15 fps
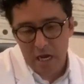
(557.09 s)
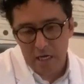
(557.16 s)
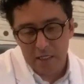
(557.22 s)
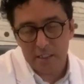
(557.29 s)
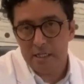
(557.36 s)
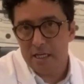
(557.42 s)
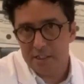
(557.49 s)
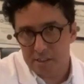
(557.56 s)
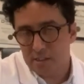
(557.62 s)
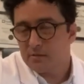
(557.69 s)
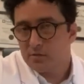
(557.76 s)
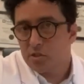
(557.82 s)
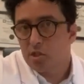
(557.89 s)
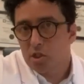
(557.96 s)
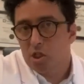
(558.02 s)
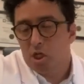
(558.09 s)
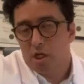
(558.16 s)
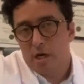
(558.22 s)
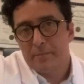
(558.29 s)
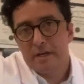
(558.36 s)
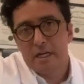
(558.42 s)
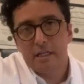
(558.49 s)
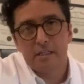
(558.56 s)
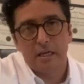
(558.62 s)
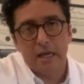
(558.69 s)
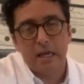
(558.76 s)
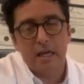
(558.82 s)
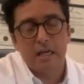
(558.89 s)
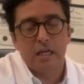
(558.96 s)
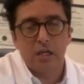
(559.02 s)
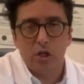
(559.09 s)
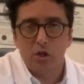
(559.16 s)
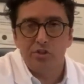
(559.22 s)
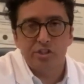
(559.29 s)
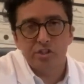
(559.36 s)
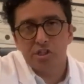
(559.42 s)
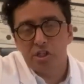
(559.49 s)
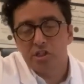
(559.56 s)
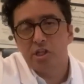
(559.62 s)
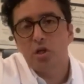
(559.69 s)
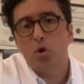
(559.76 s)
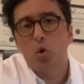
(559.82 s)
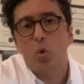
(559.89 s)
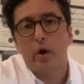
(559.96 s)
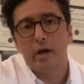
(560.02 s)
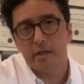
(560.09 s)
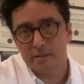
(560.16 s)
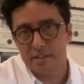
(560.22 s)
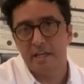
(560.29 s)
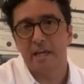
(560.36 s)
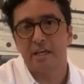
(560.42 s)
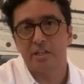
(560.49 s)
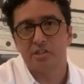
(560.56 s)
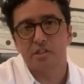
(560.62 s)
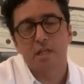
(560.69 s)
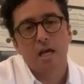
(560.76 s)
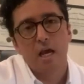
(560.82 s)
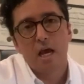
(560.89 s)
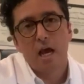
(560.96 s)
it tastes still good. I mean, it's an acquired taste.